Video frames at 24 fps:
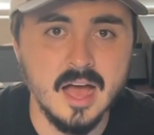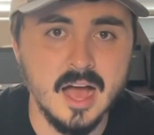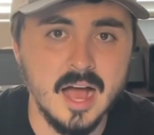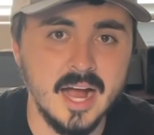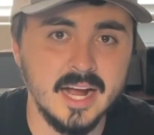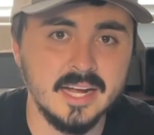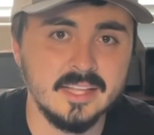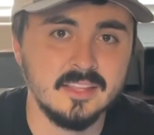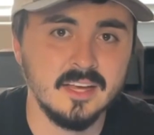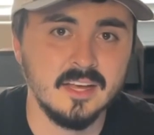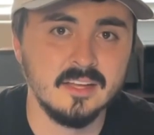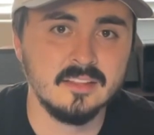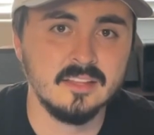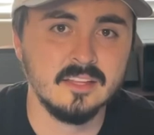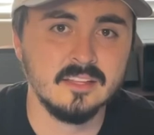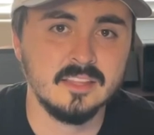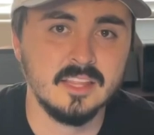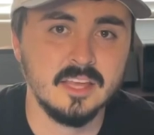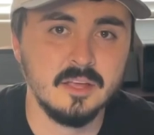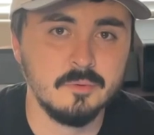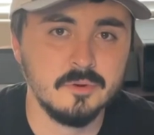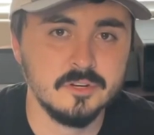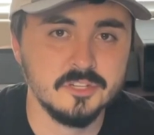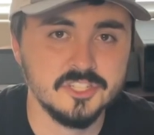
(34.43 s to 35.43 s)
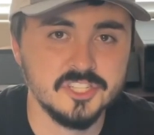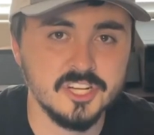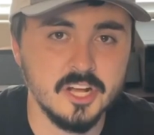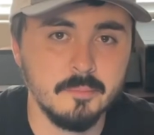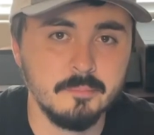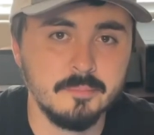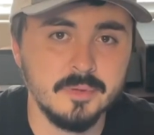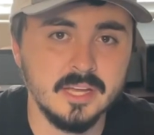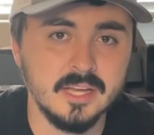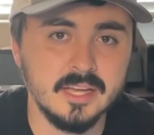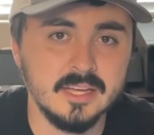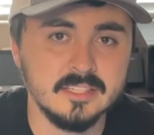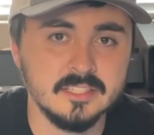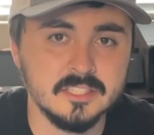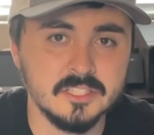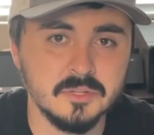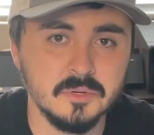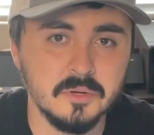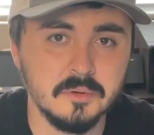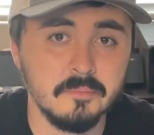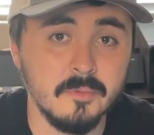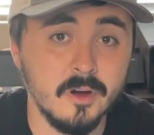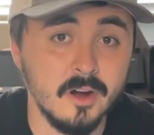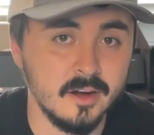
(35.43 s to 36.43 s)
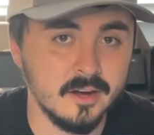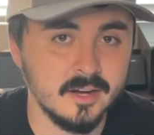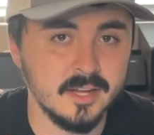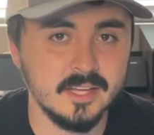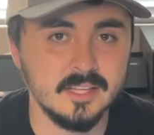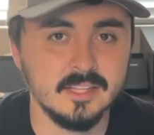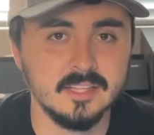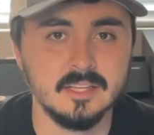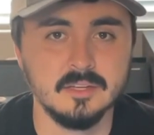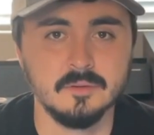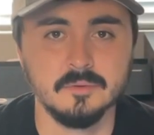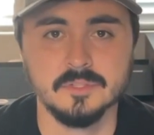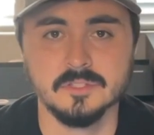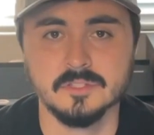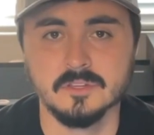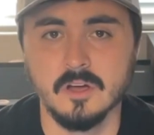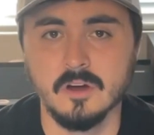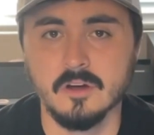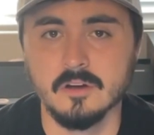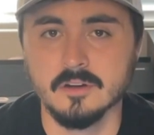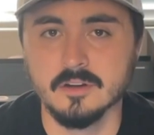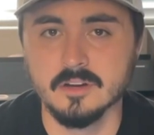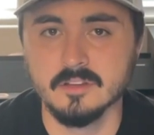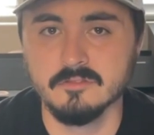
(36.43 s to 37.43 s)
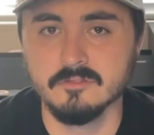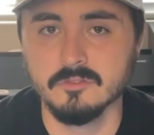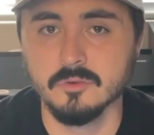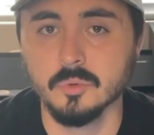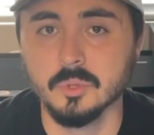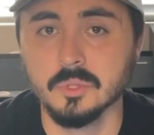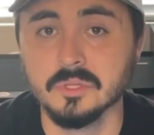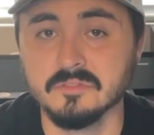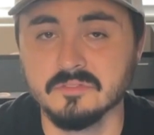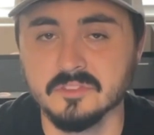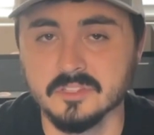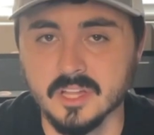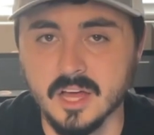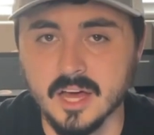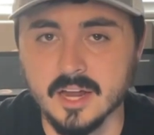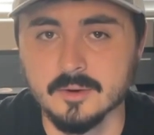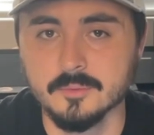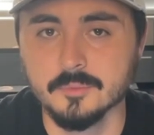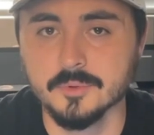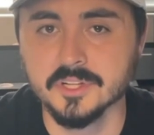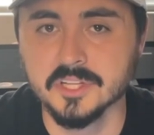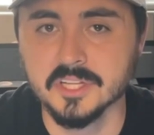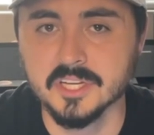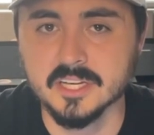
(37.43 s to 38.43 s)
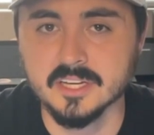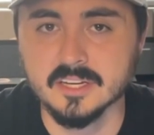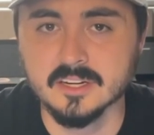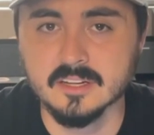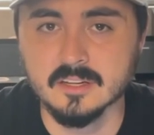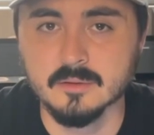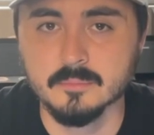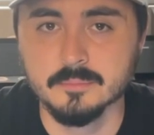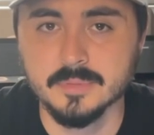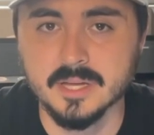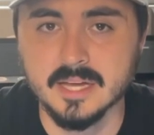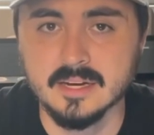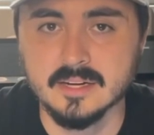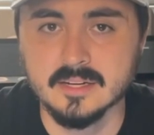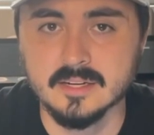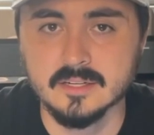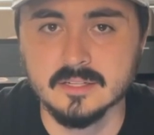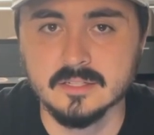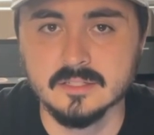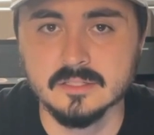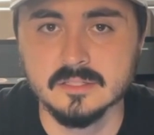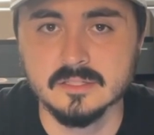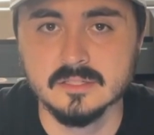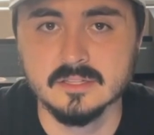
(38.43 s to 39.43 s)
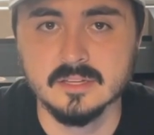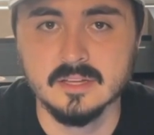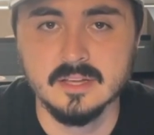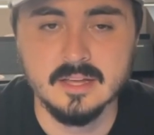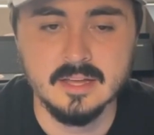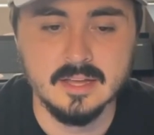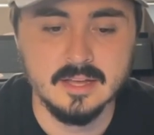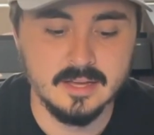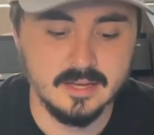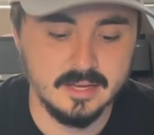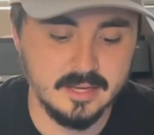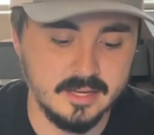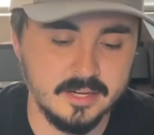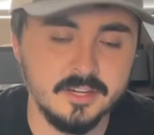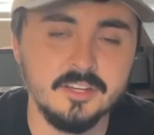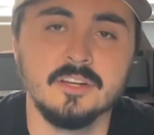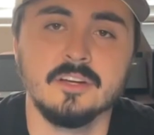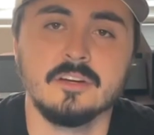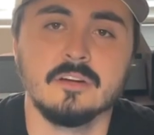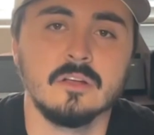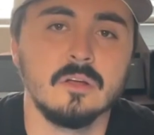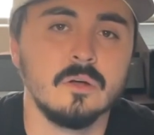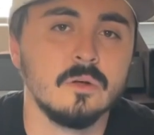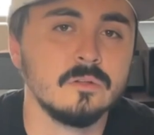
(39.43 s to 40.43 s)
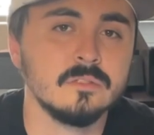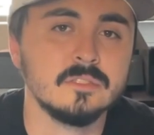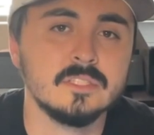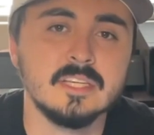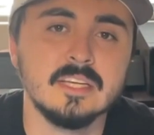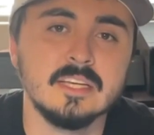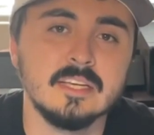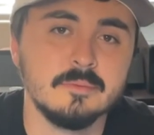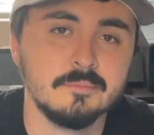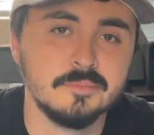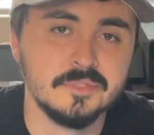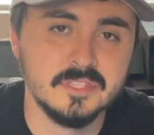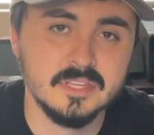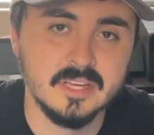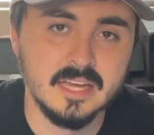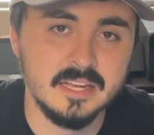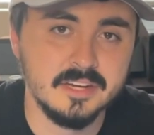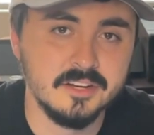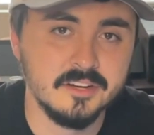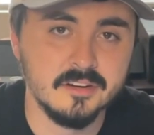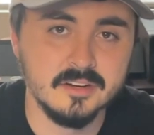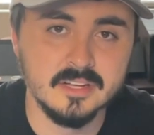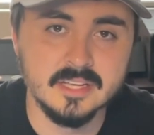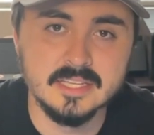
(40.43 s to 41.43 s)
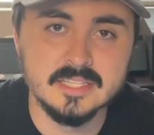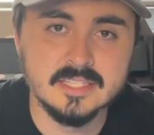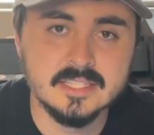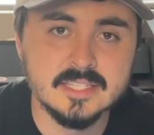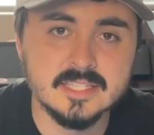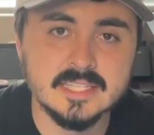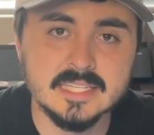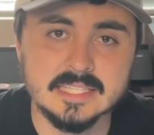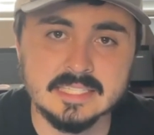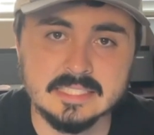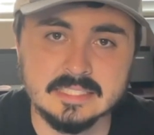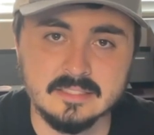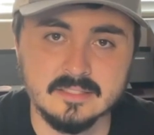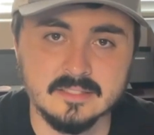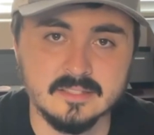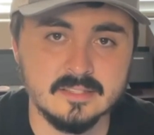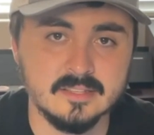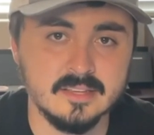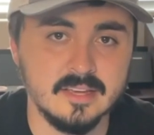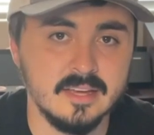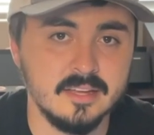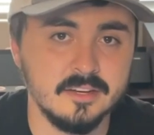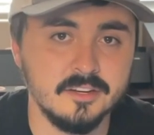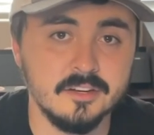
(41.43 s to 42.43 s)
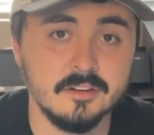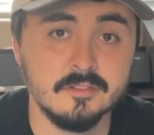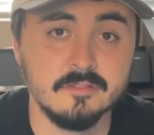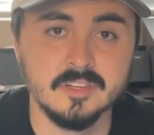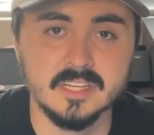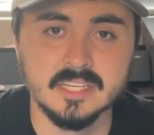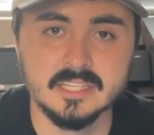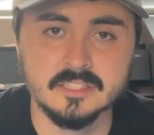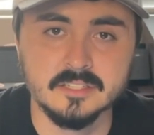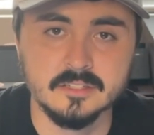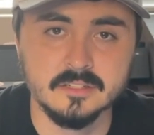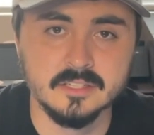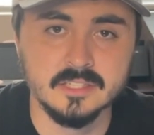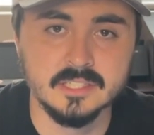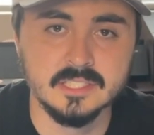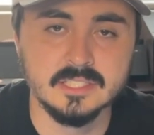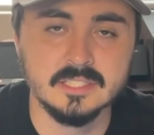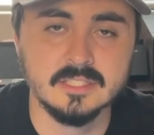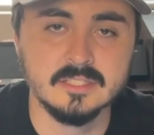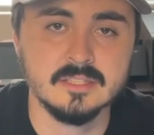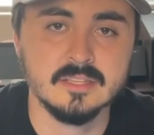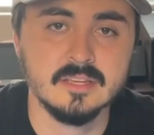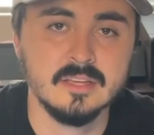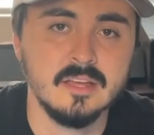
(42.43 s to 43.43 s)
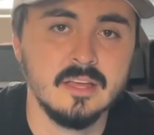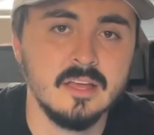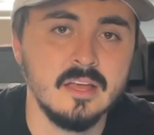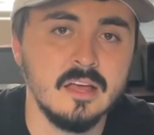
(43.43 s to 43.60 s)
I thought that they were jumping into a market that was already full of a lot of really good competitors in your gold tips and your Eastons and your victories.